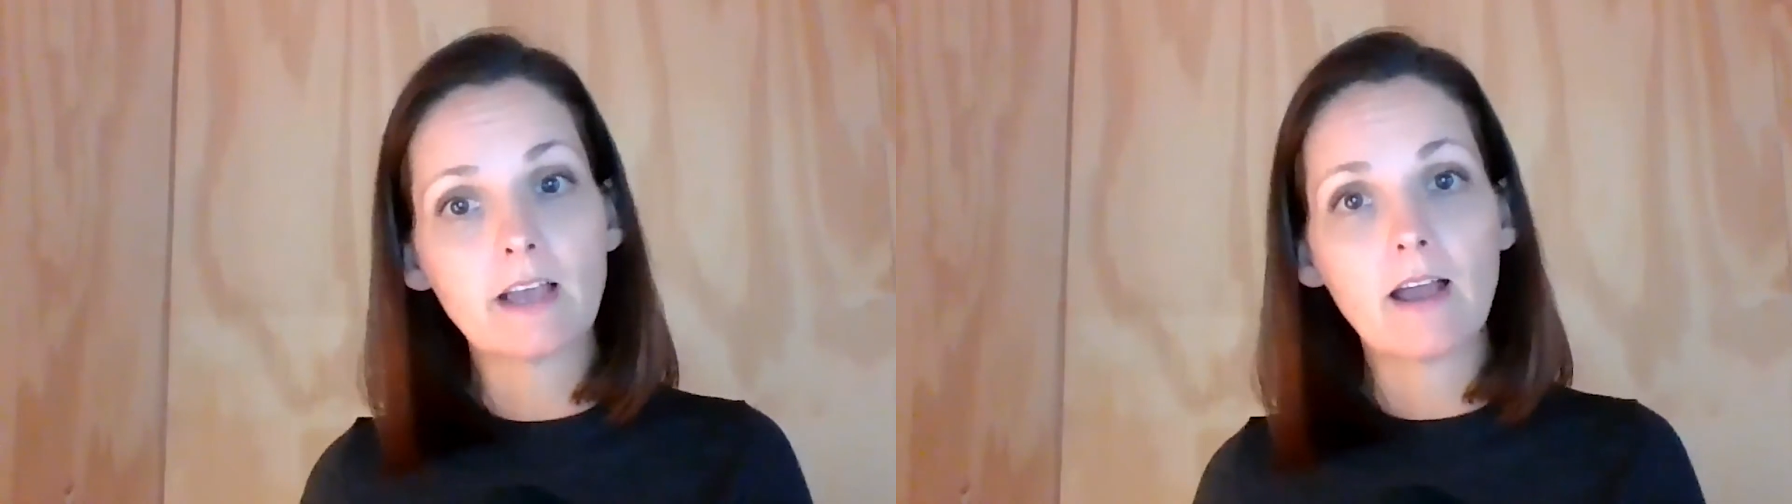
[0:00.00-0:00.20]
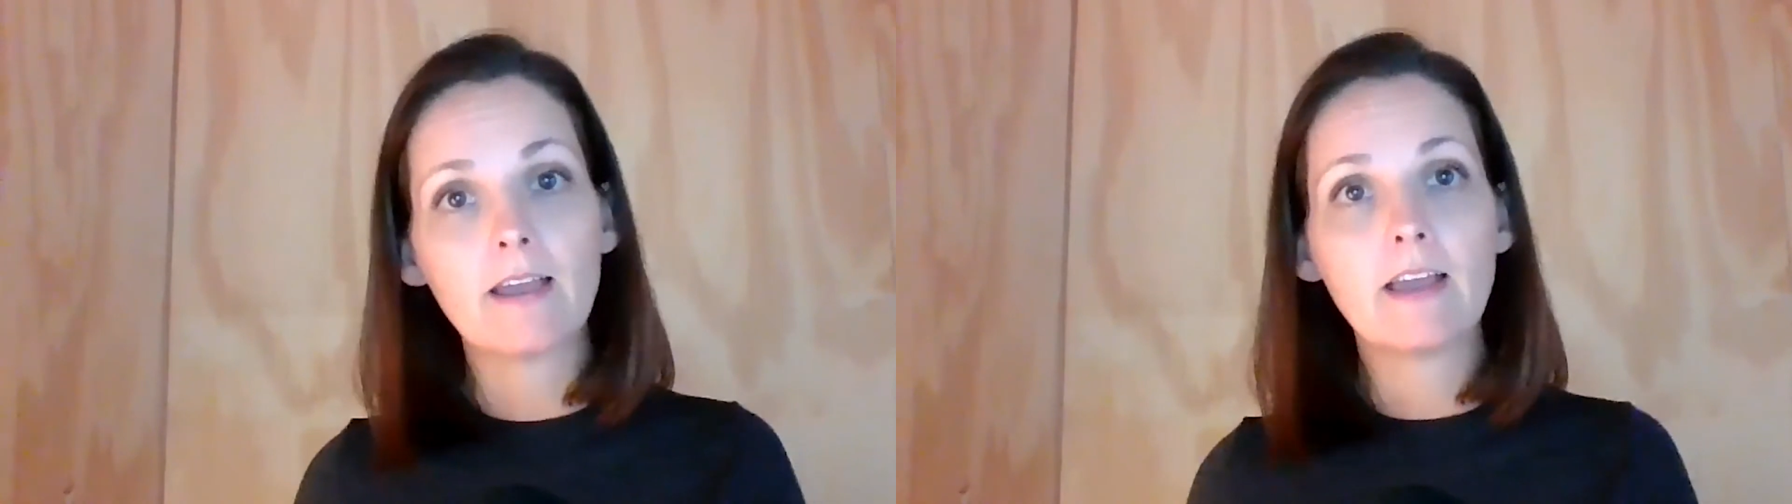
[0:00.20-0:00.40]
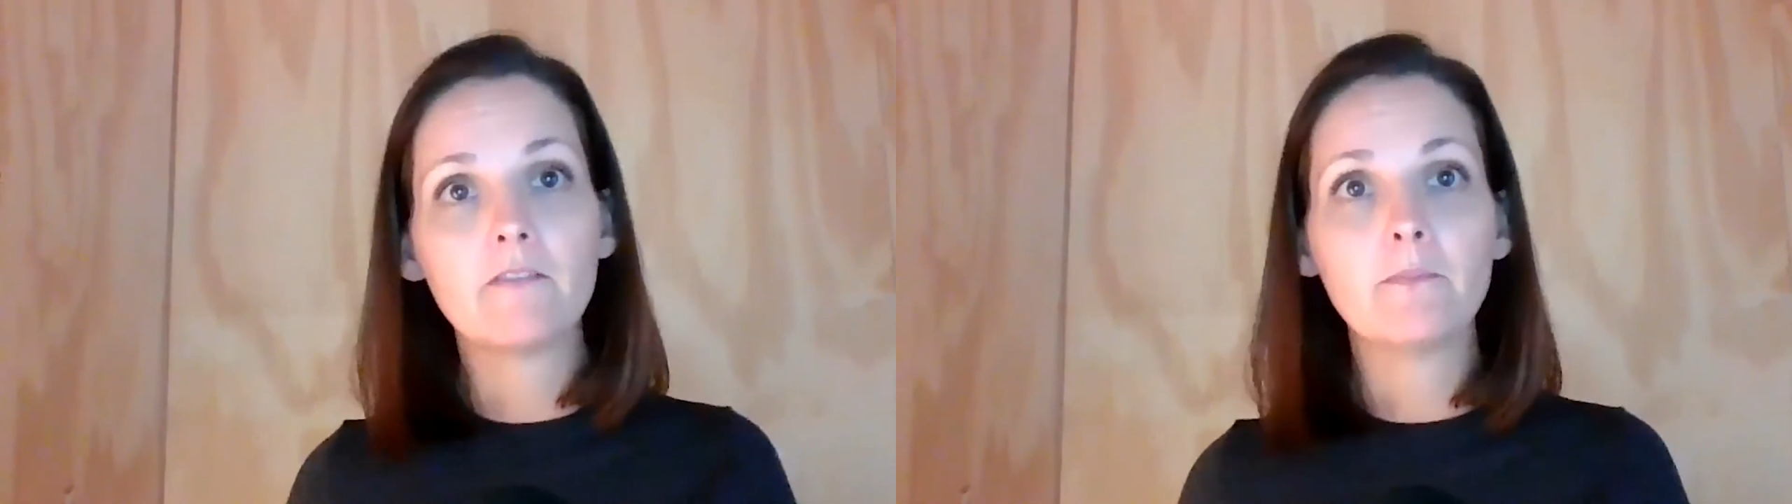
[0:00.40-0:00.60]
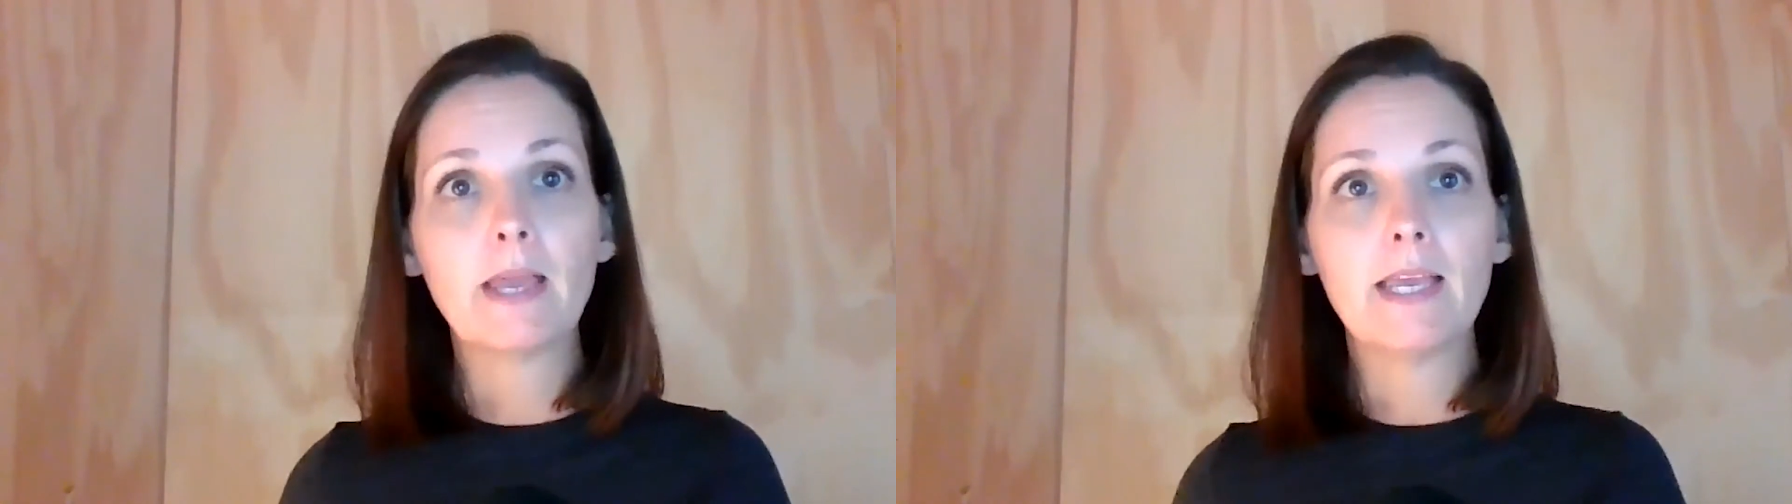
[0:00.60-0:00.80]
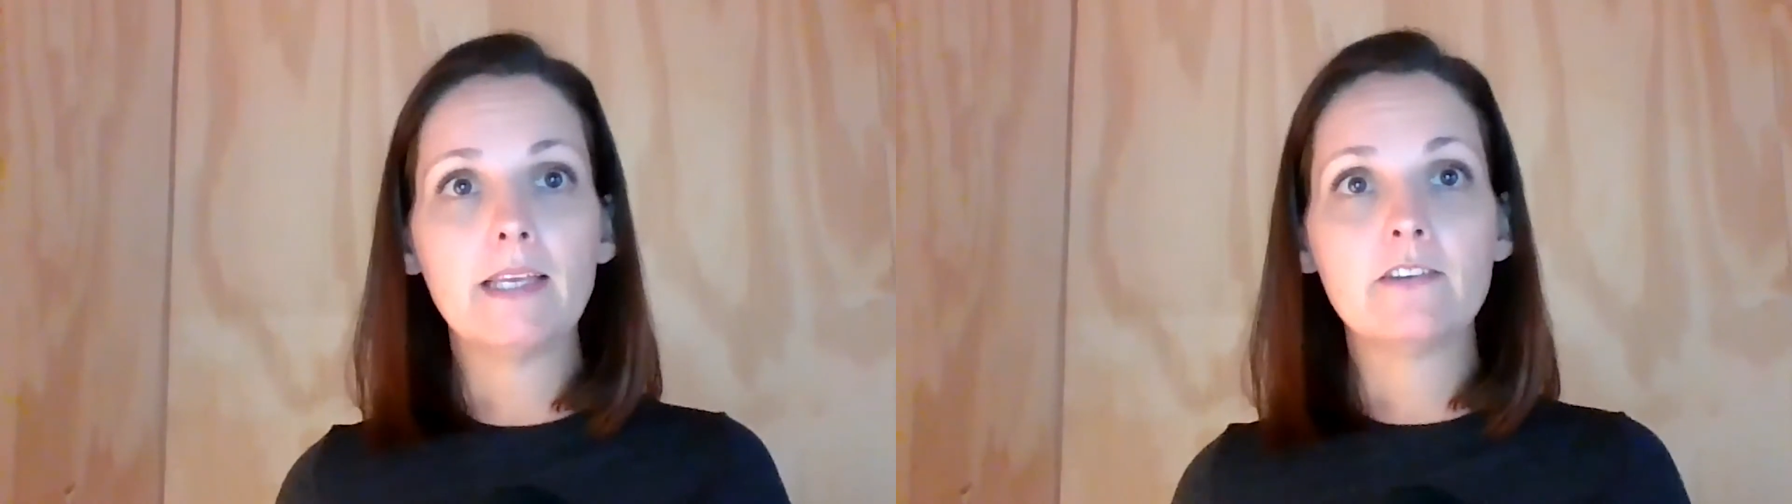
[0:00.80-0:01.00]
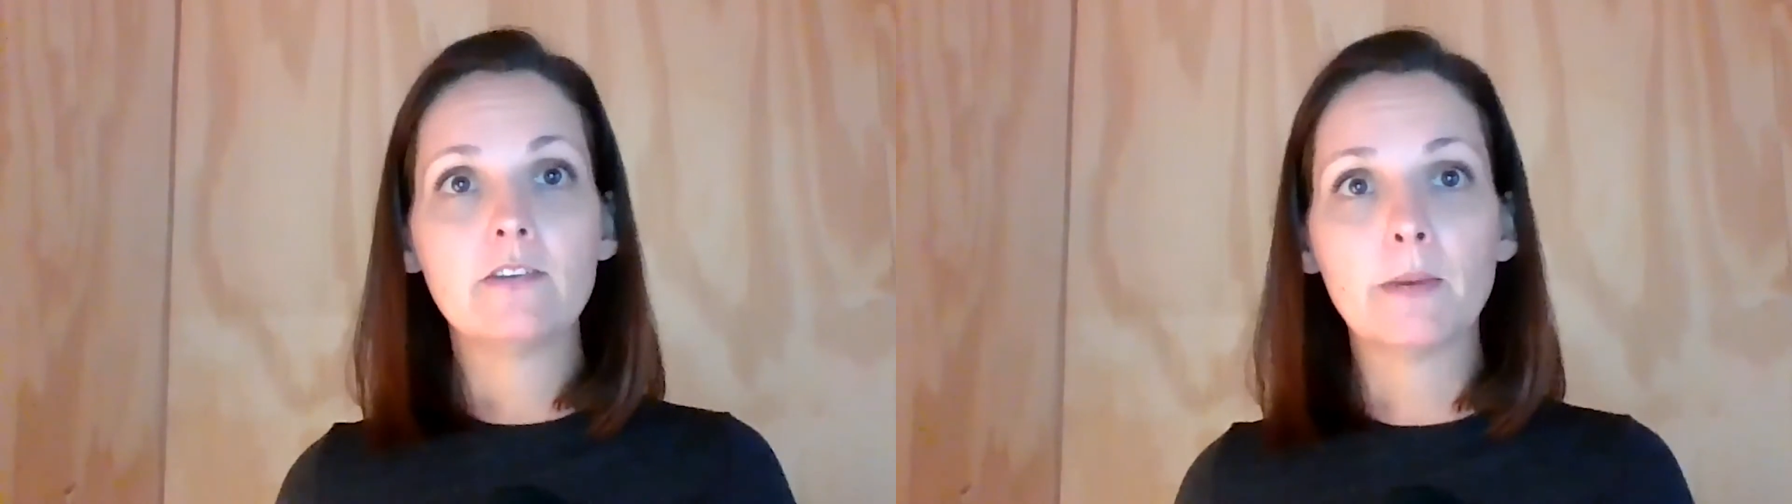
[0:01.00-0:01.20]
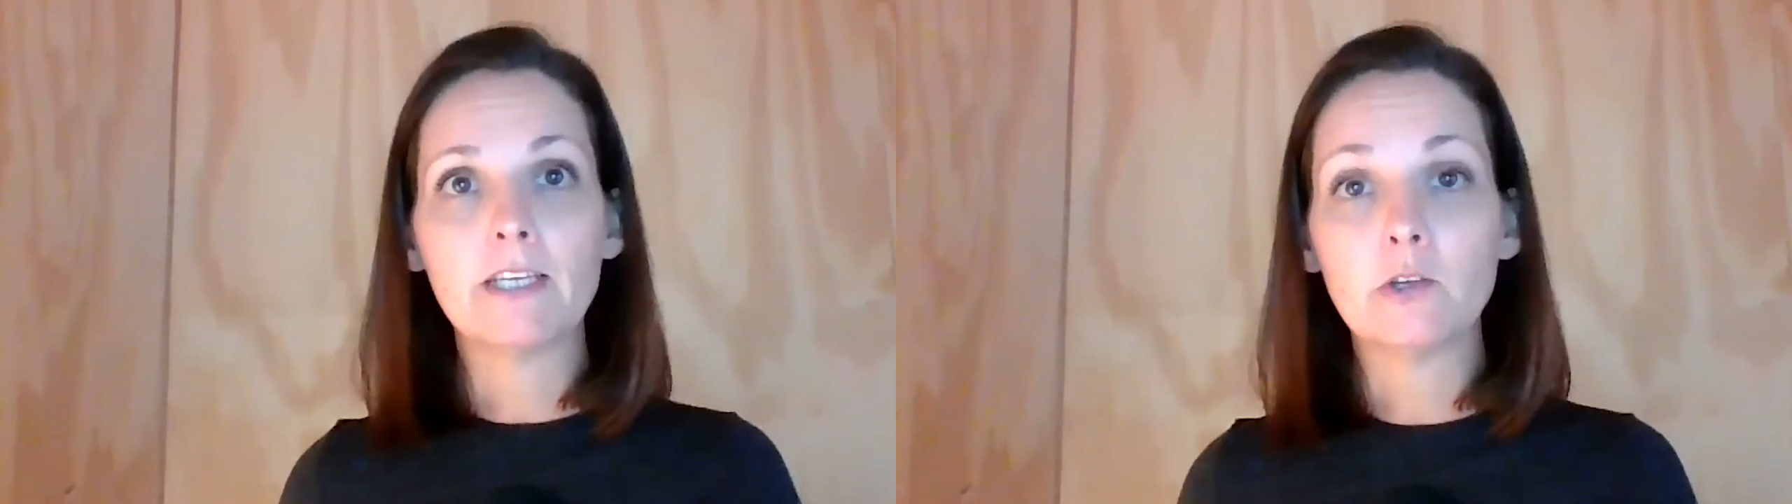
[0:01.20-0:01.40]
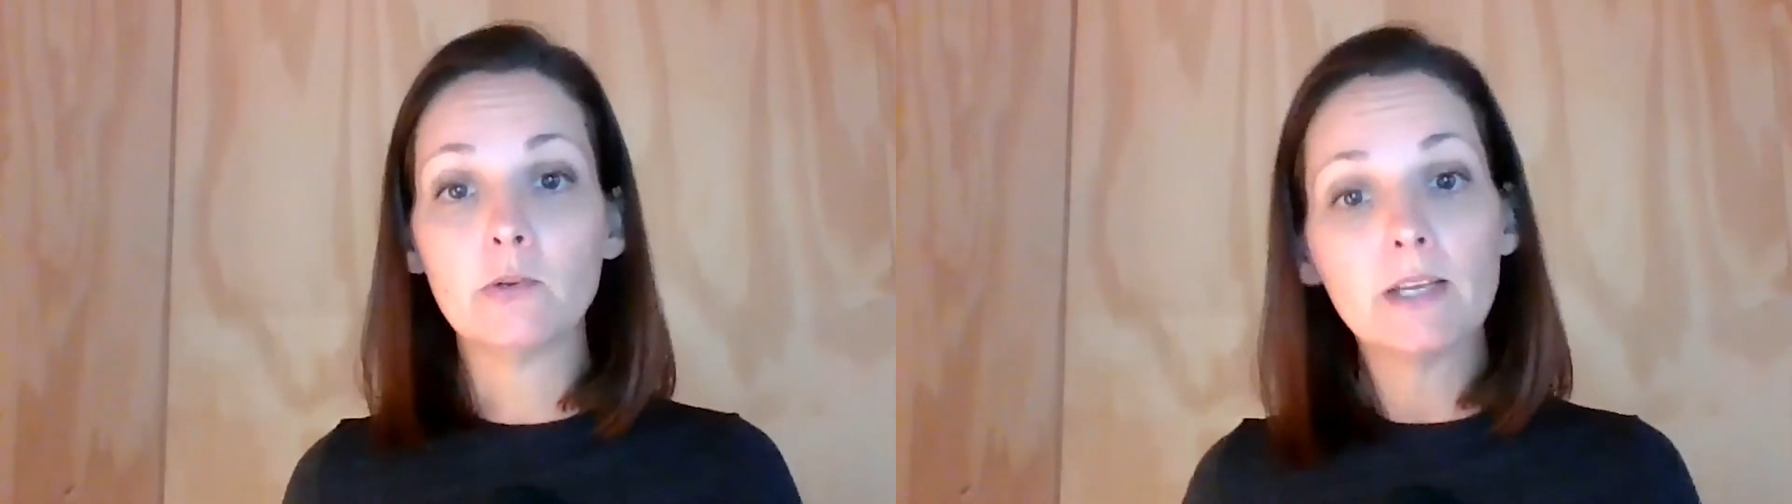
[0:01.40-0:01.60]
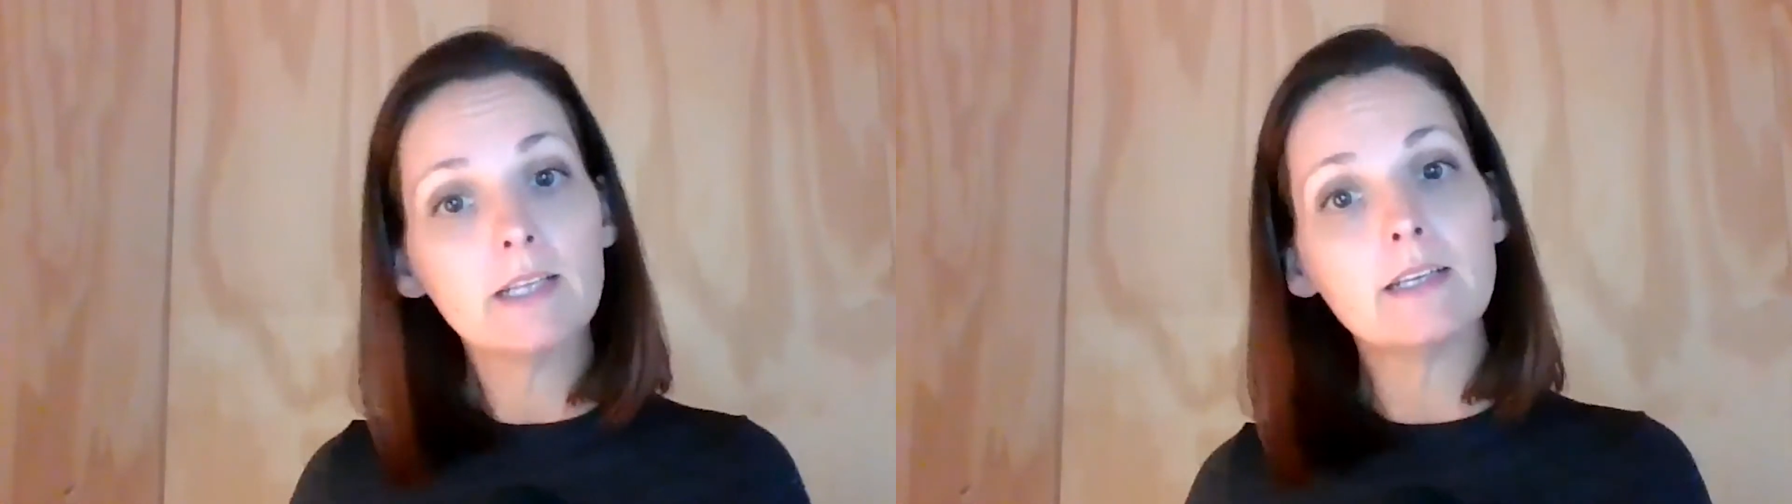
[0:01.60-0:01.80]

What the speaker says: I have made to my unit